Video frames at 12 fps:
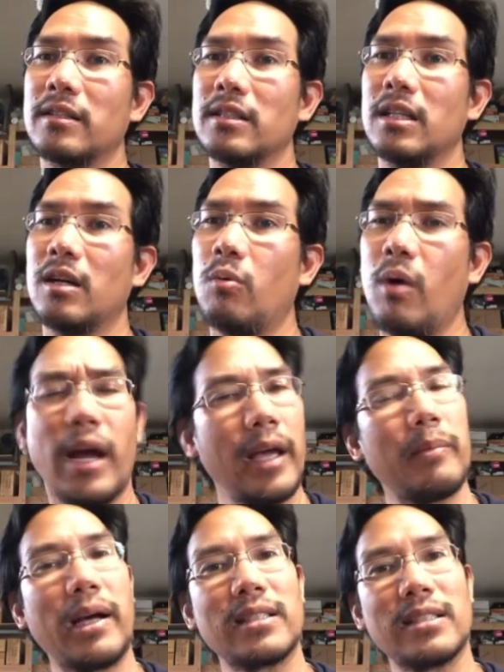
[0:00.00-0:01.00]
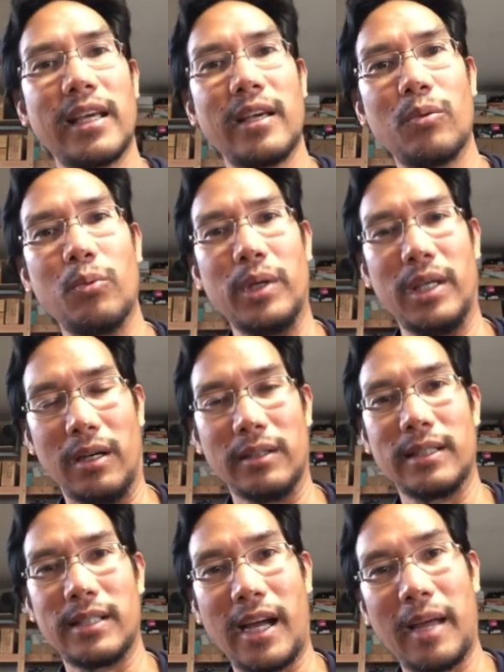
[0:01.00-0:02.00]
why am I saying we all the
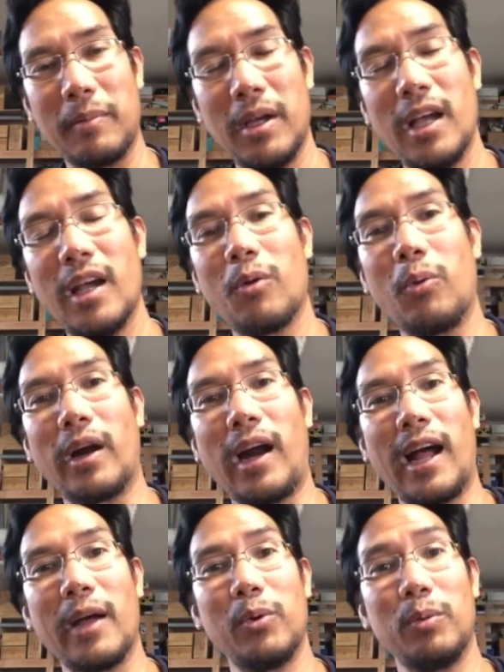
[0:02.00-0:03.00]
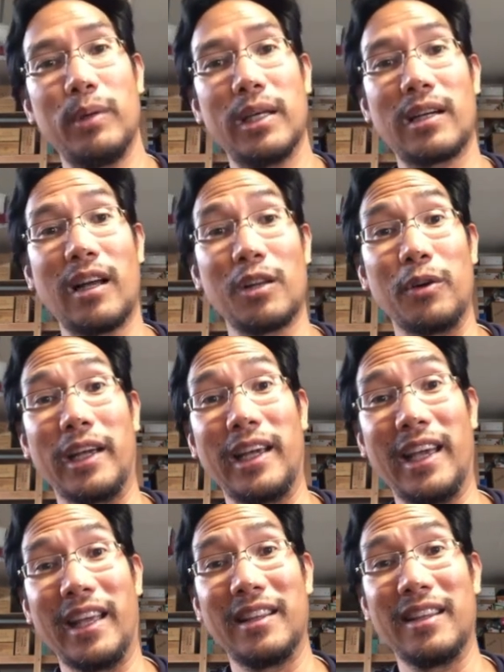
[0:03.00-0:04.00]
time? Where I will be coloring
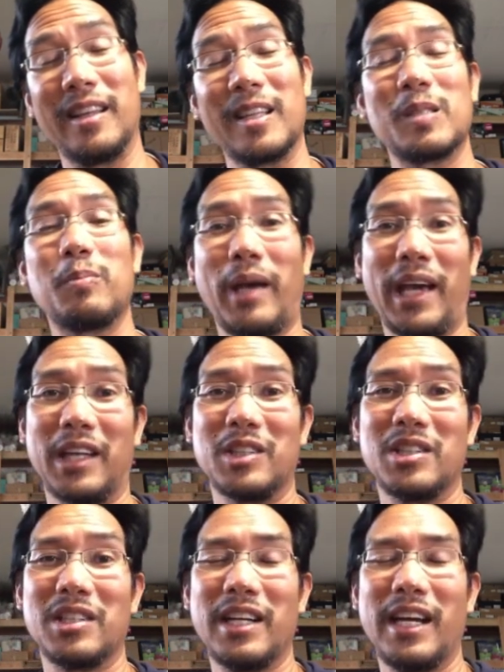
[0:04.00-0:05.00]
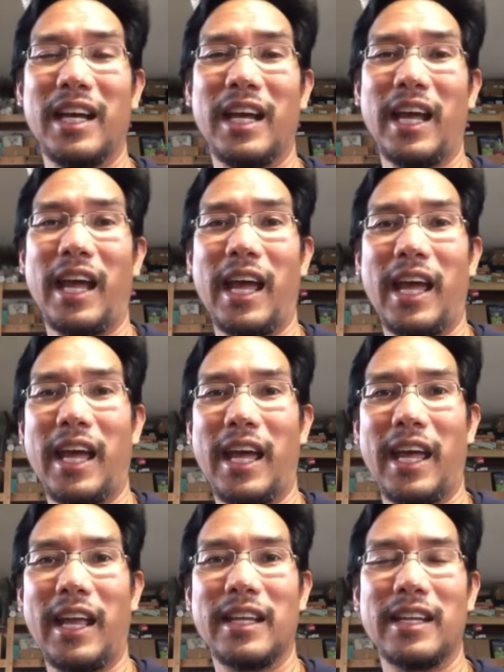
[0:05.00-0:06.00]
in this page.
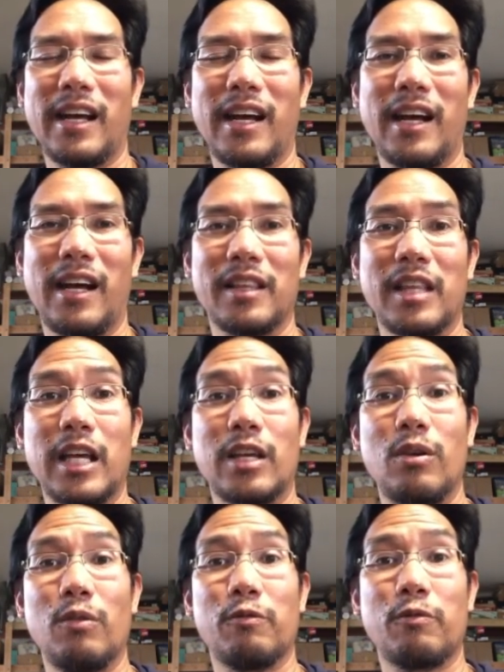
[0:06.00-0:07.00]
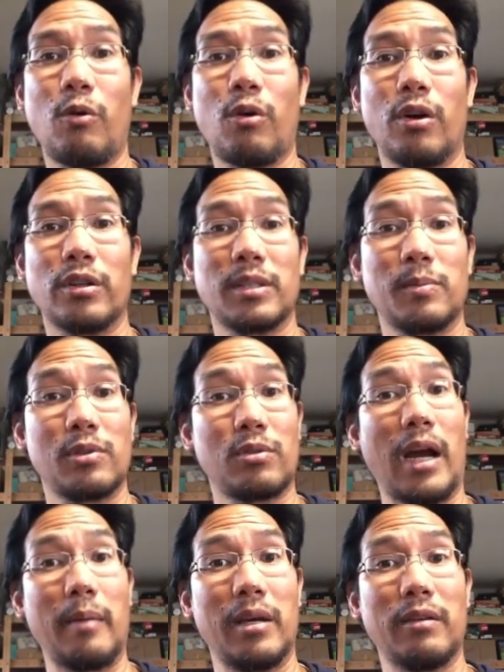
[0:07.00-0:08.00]
And thank you for
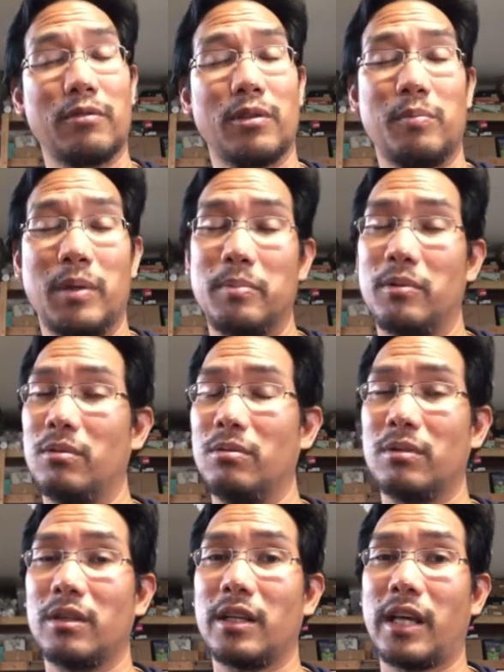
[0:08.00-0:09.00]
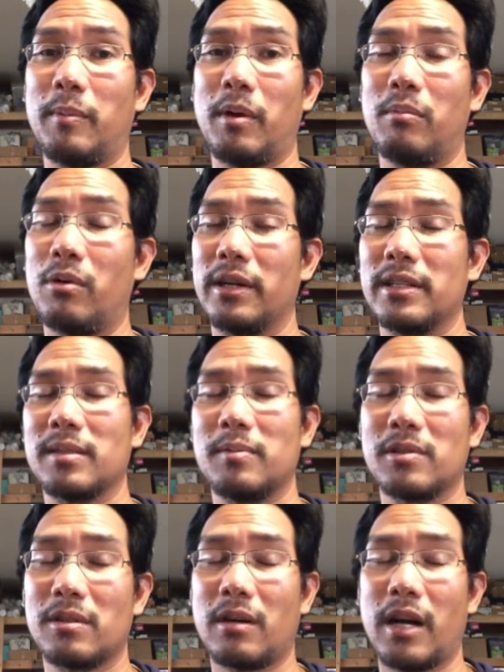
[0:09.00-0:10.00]
subscribing, for the people who came on board and
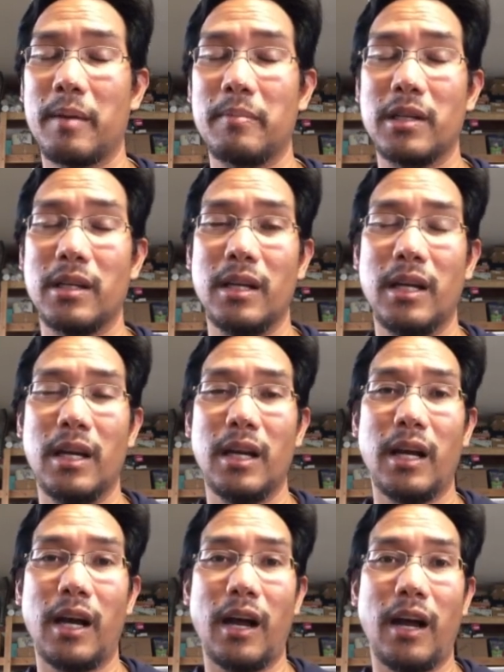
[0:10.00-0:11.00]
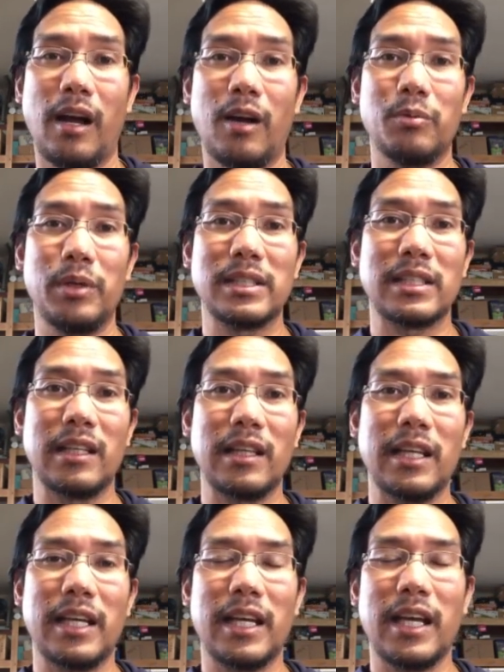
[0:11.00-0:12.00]
subscribed
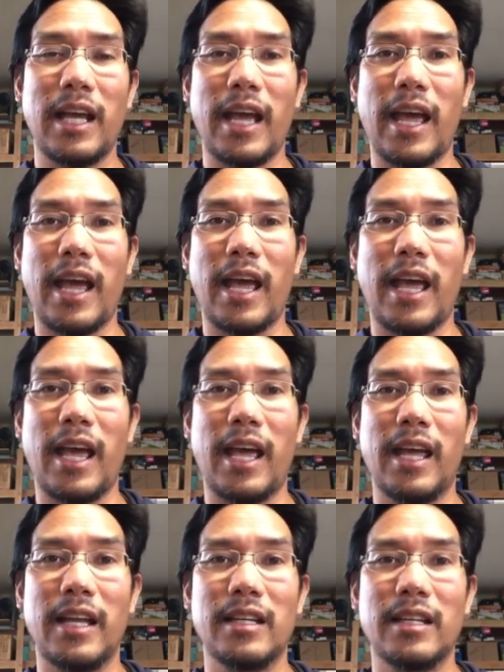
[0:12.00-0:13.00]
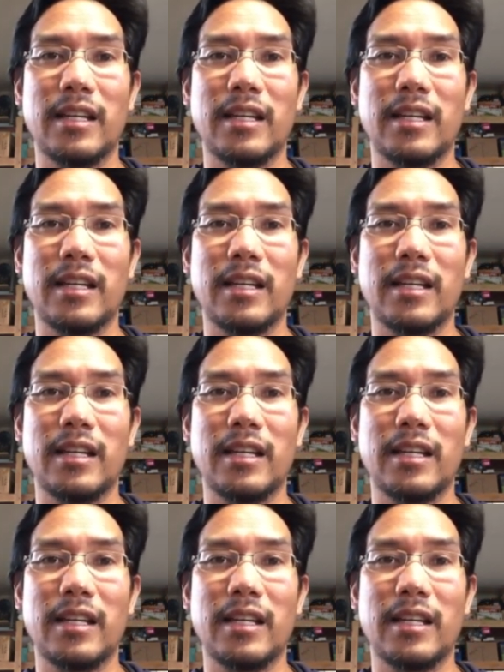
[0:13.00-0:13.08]
recently. And